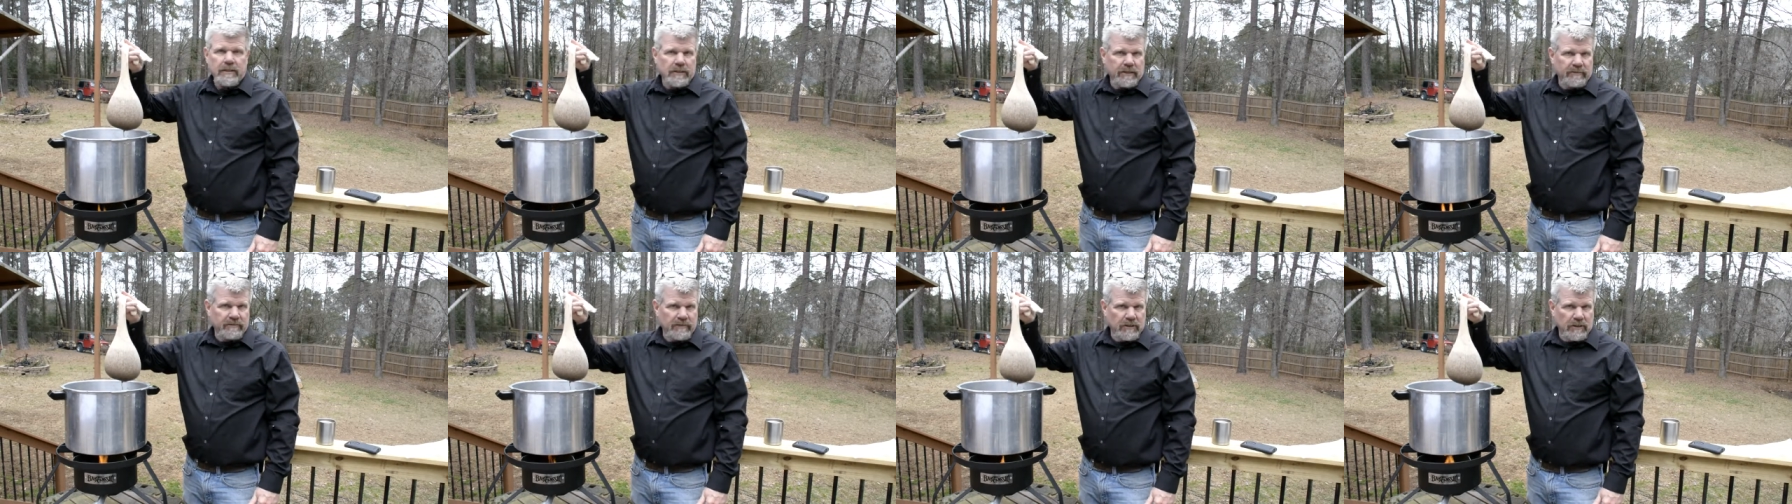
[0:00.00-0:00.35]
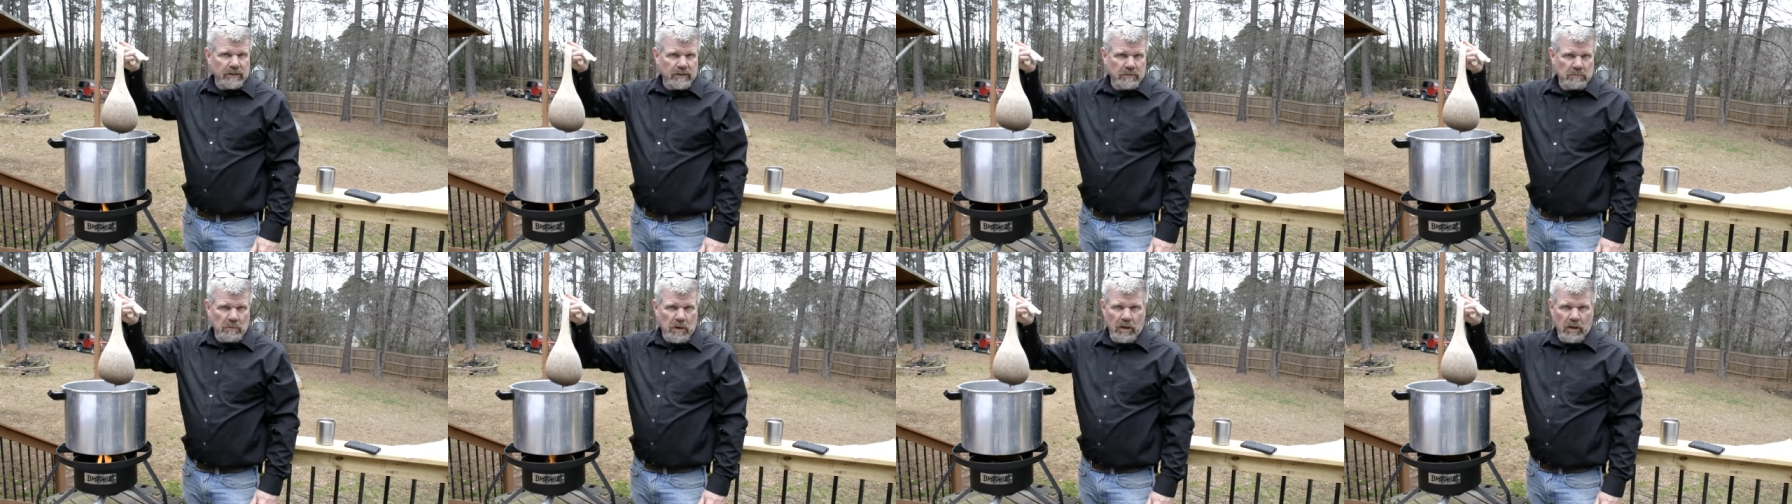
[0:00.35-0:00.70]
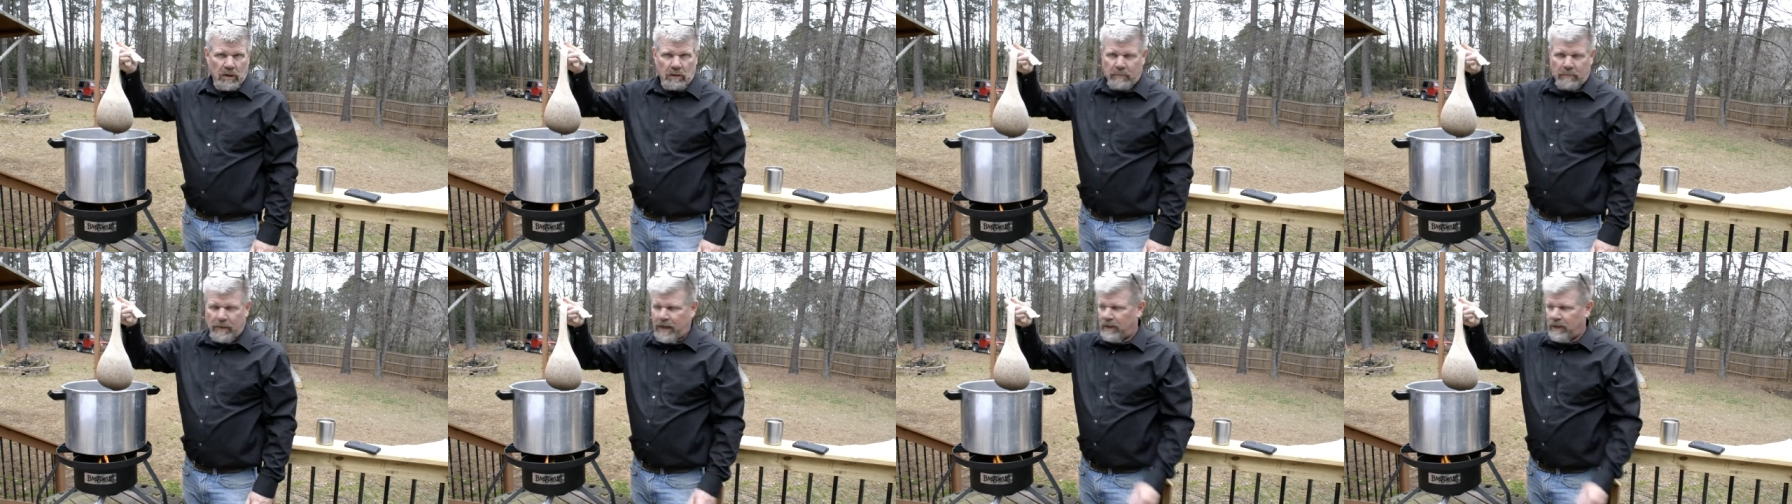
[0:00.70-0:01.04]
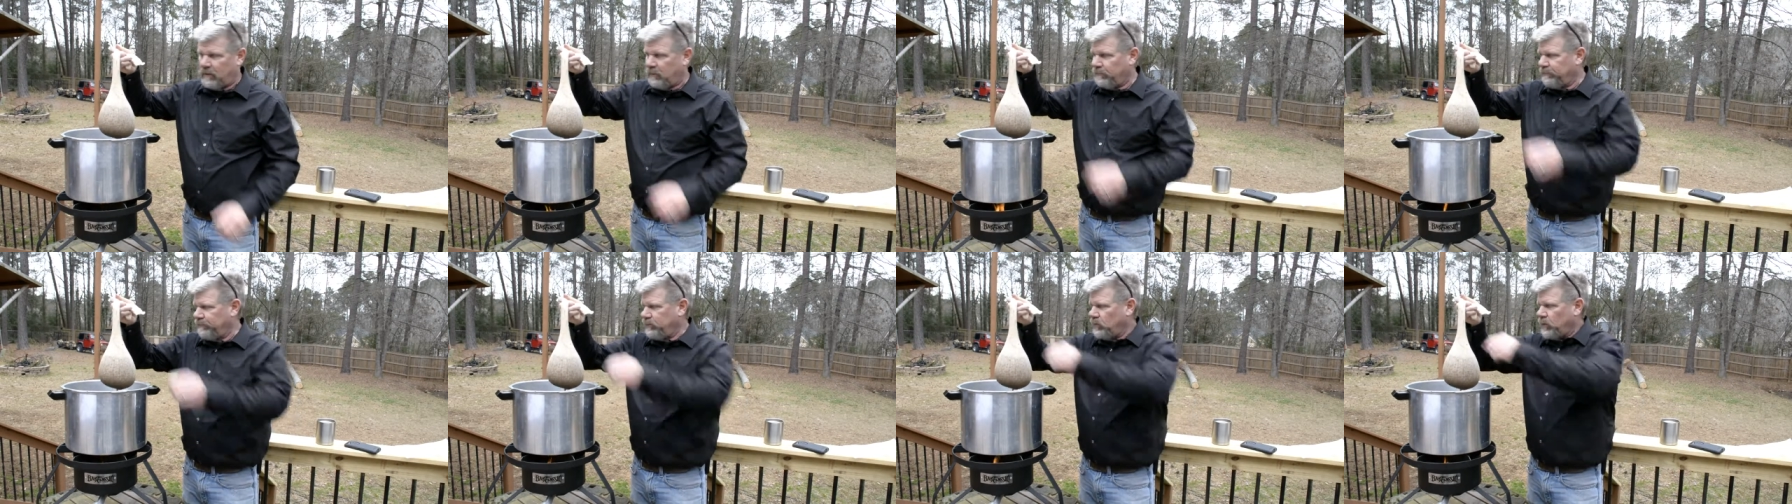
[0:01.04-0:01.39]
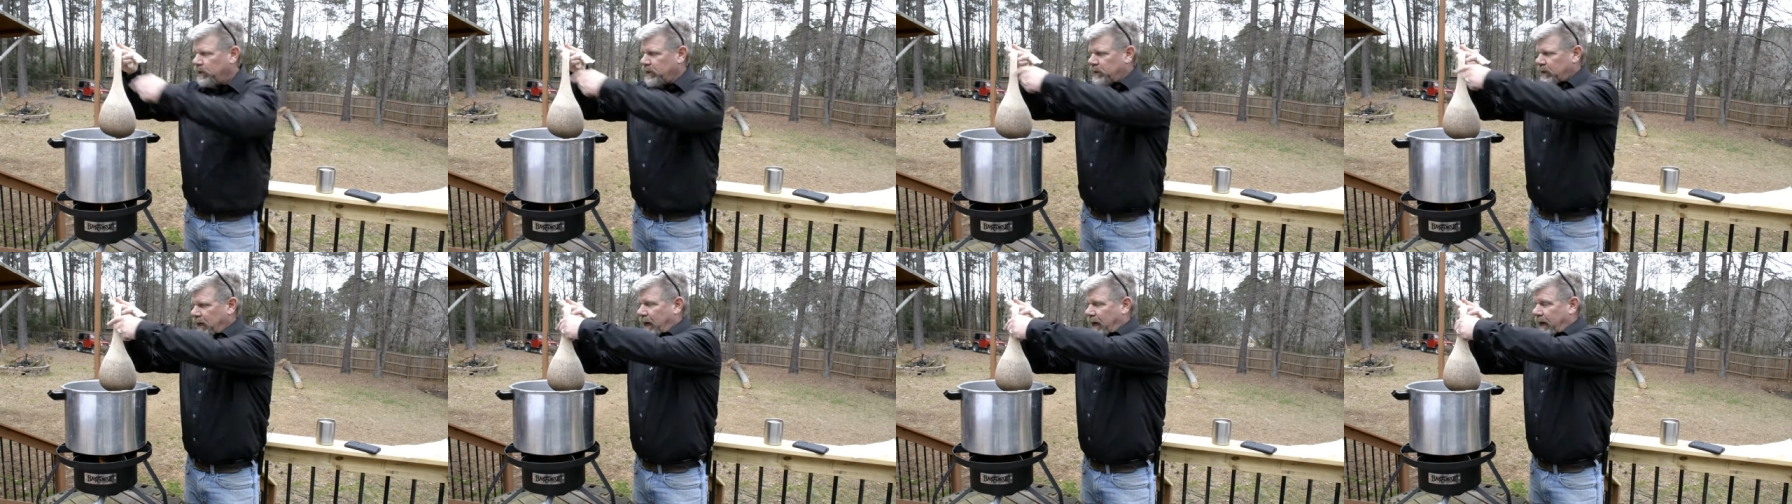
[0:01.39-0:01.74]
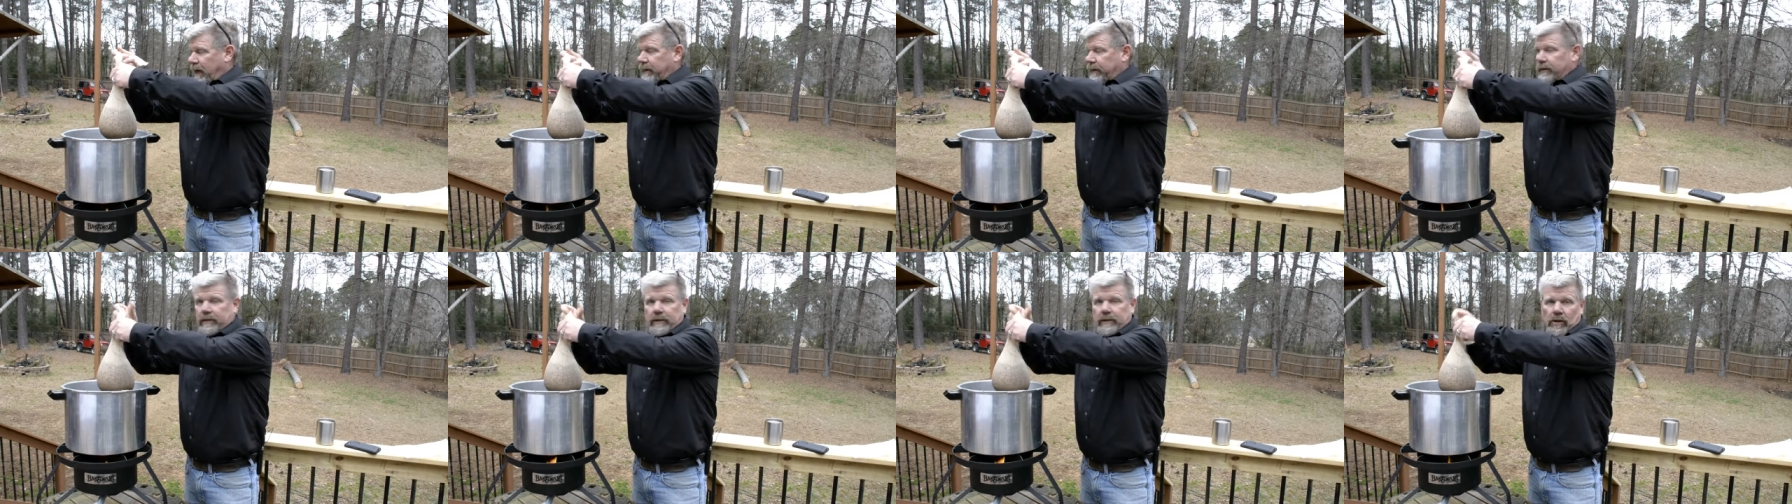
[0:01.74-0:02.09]
even a small amount, which I
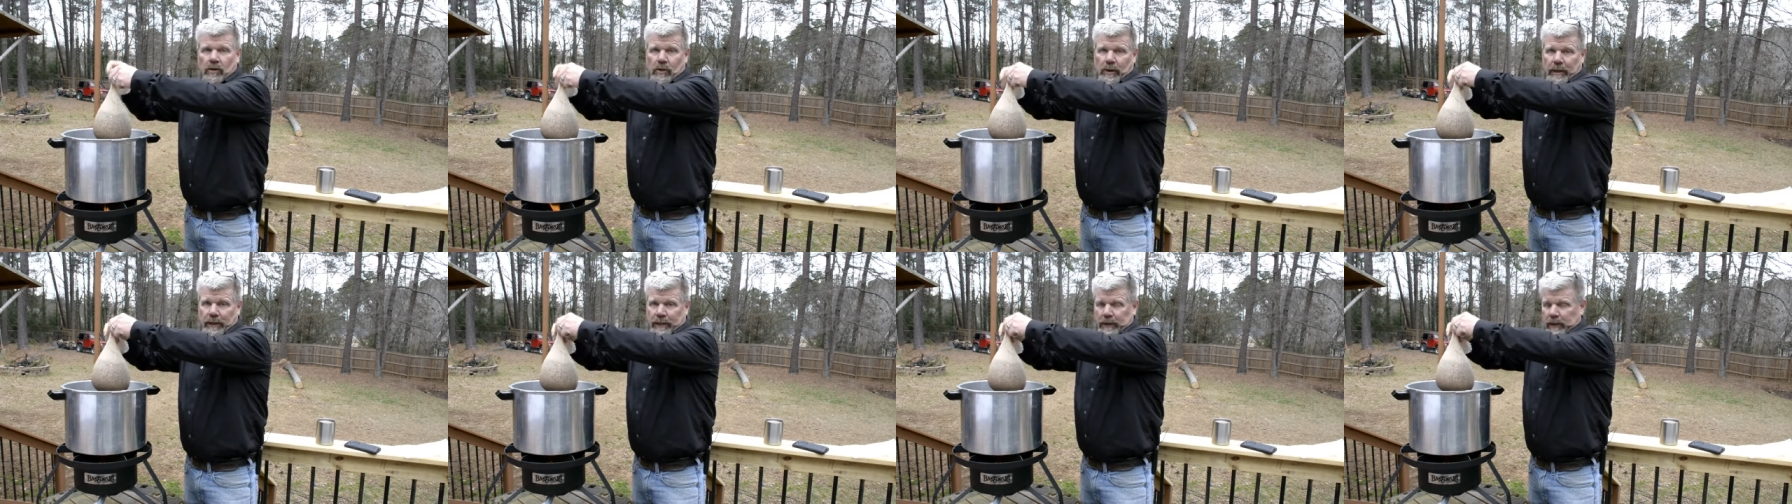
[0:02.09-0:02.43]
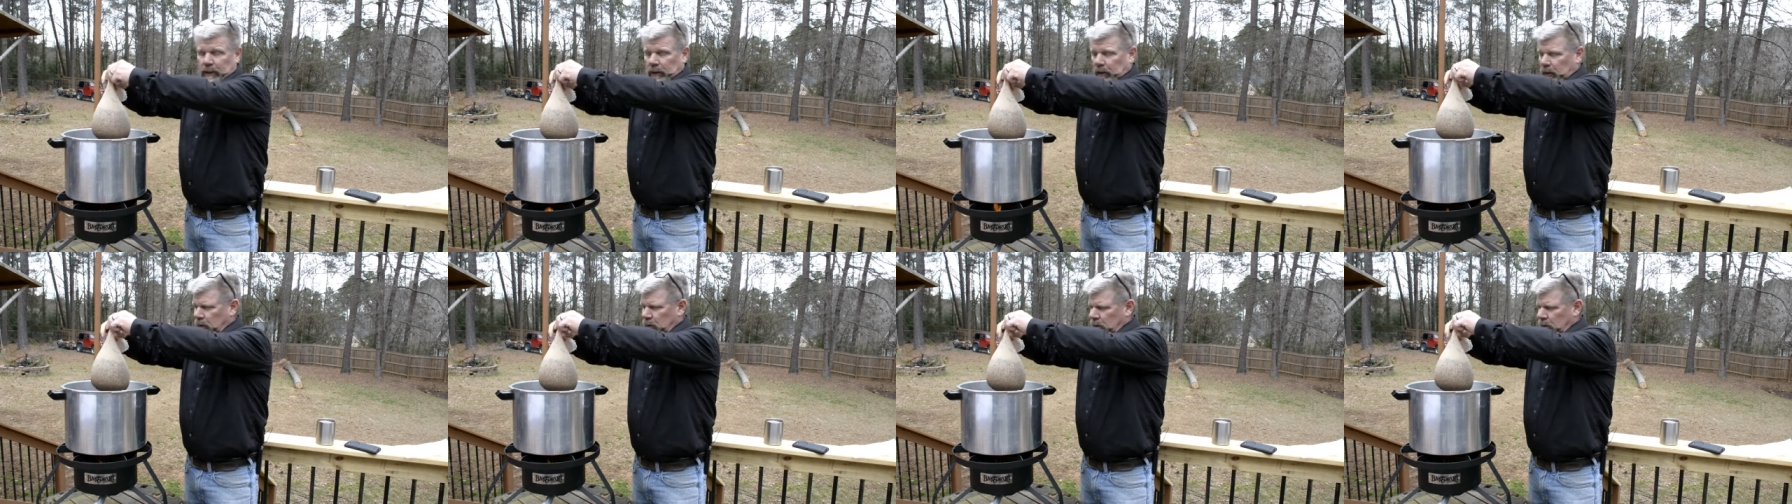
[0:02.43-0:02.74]
had no idea.